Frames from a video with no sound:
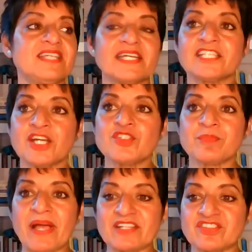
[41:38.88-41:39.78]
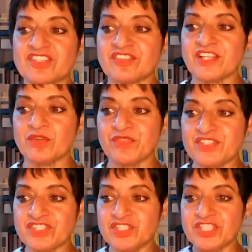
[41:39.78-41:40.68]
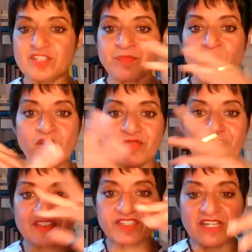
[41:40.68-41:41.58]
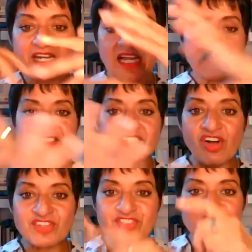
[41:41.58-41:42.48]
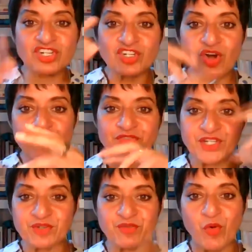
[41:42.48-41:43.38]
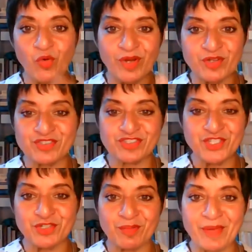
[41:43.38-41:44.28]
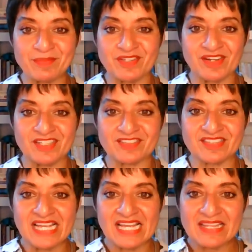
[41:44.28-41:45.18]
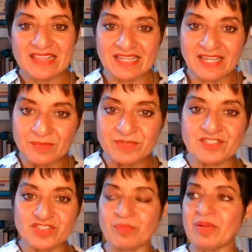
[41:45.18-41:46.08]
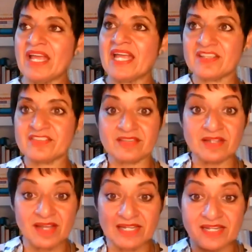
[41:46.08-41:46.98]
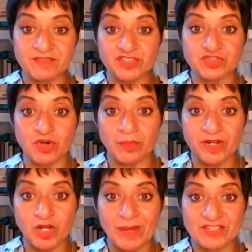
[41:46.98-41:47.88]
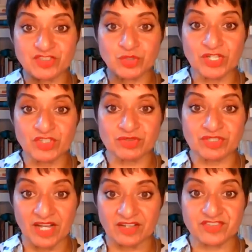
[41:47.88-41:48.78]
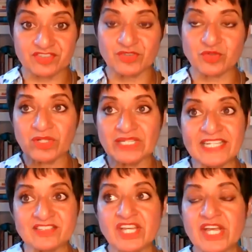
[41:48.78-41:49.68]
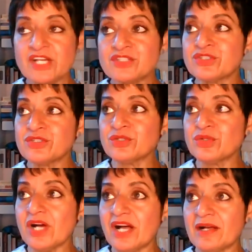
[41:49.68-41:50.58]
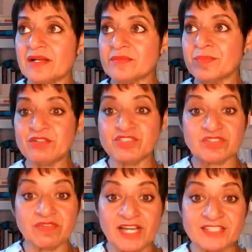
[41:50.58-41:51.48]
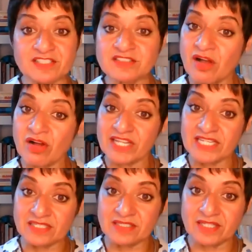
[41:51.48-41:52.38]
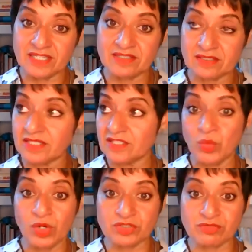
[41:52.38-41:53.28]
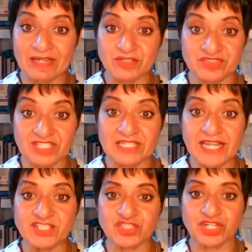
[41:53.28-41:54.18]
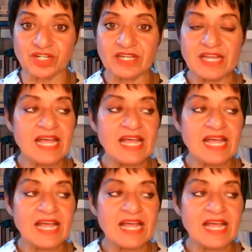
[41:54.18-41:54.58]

yeah, it goes back to this thing of this, you know, this perfect dance cacophony of hormones and neuropeptides that comes into play as the light levels drop below about 200 lux. So it's all linked to periods of light and dark in the world around us, in nature.